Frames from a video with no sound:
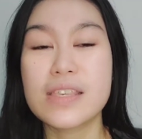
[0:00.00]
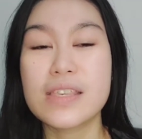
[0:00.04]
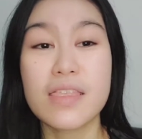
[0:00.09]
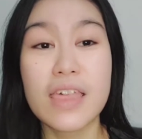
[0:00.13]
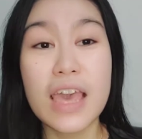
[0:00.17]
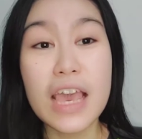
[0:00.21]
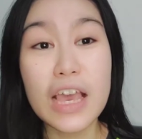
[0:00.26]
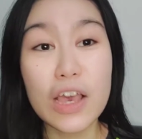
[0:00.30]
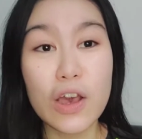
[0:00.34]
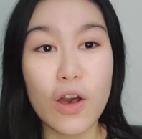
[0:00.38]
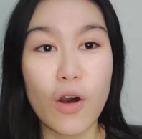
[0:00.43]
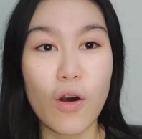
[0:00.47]

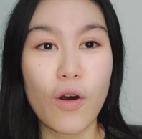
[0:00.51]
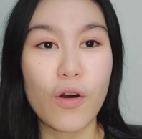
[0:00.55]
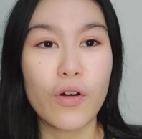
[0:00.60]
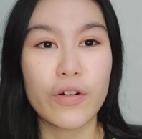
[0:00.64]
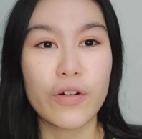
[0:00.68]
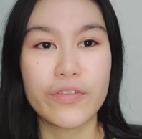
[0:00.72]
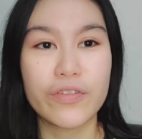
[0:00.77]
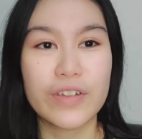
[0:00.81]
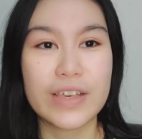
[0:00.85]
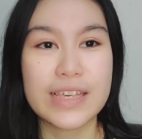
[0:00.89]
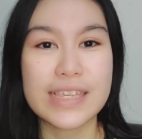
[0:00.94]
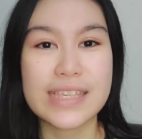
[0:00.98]
think
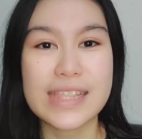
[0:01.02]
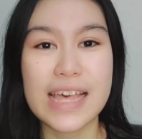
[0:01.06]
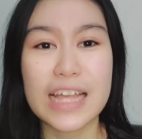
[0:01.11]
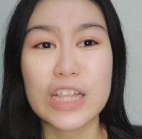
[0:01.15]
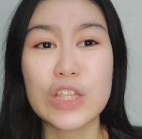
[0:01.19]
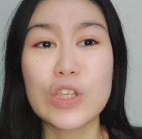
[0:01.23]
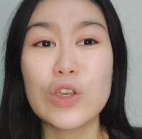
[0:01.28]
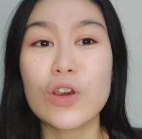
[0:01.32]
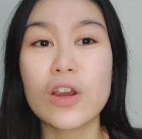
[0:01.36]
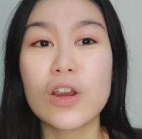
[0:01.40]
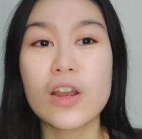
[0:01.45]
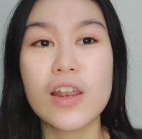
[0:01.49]
of is that
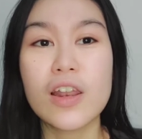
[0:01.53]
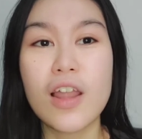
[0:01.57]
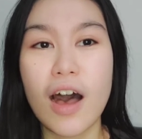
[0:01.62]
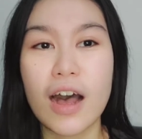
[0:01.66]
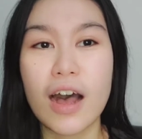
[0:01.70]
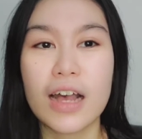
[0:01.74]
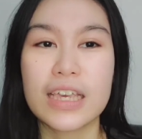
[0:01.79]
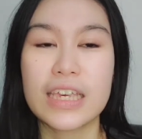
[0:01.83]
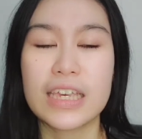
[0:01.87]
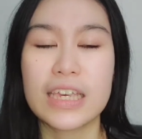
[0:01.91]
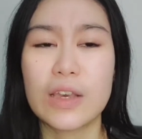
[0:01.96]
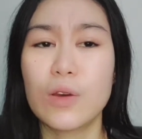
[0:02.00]
you're
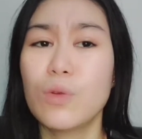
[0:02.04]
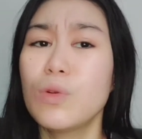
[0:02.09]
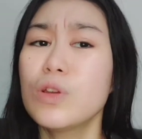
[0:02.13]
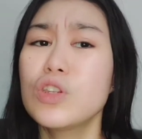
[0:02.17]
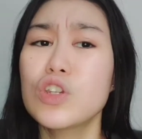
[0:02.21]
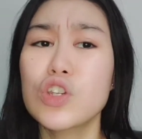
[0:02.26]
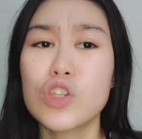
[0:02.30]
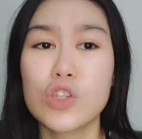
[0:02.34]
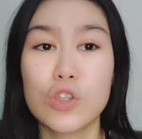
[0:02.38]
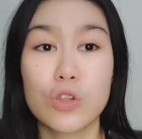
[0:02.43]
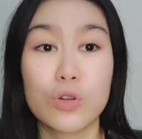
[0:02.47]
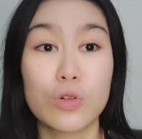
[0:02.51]
lucky, which
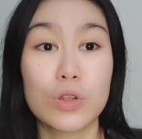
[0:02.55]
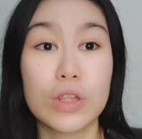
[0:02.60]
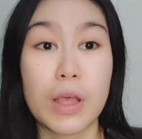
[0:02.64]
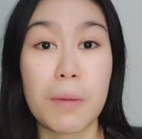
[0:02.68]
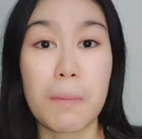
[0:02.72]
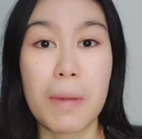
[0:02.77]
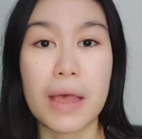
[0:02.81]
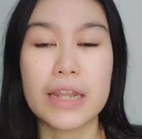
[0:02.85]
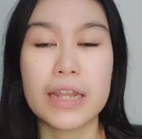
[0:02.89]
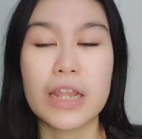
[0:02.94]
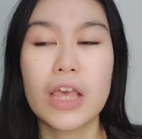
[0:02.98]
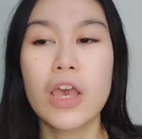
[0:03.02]
is true
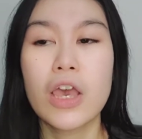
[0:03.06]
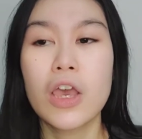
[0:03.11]
naman.